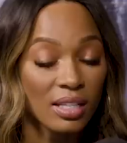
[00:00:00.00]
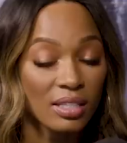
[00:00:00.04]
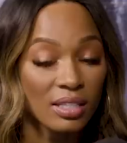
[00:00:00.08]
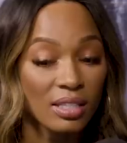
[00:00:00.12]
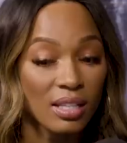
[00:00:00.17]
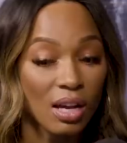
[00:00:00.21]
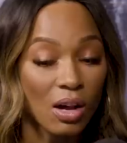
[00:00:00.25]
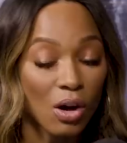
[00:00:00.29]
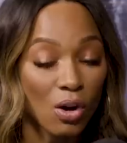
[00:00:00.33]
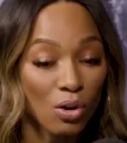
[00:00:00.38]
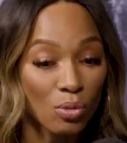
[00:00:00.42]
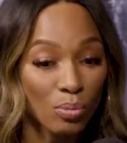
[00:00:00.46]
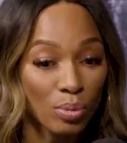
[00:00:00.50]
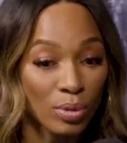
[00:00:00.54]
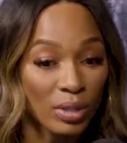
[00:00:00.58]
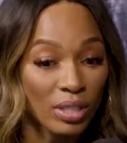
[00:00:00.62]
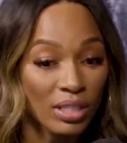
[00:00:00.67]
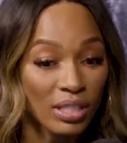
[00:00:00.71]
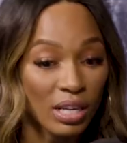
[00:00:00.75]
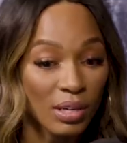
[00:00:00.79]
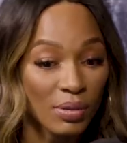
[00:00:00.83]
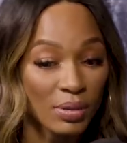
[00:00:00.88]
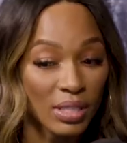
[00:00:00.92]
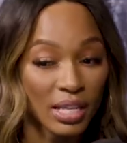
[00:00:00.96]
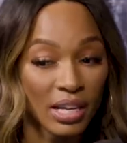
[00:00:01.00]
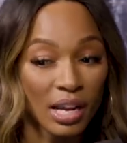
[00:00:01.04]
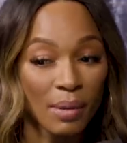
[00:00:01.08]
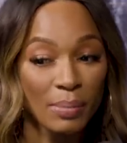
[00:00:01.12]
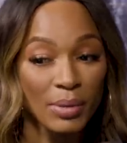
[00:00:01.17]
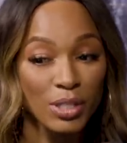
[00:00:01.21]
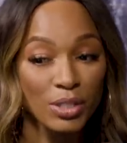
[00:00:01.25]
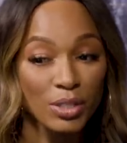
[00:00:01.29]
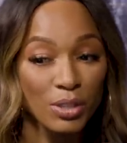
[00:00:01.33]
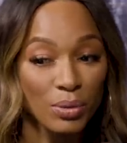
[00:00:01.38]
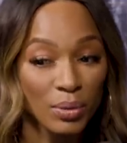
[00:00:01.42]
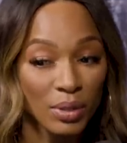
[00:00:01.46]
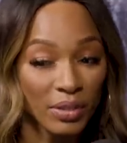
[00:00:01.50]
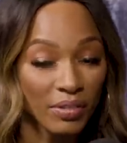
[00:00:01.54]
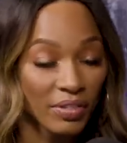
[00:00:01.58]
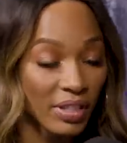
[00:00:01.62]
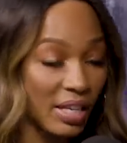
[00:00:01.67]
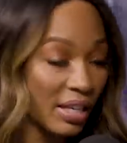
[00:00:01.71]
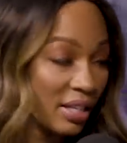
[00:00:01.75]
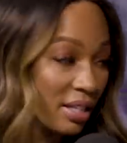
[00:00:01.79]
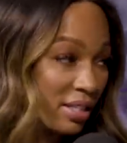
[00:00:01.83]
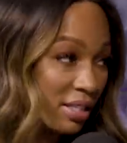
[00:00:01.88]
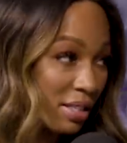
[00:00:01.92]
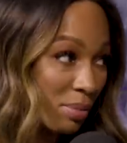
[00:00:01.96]
I saw Oprah, and I was like, "I'm gonna do whatever
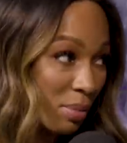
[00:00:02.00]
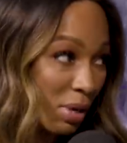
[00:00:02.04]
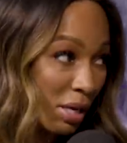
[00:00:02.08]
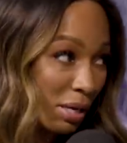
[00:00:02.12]
that is,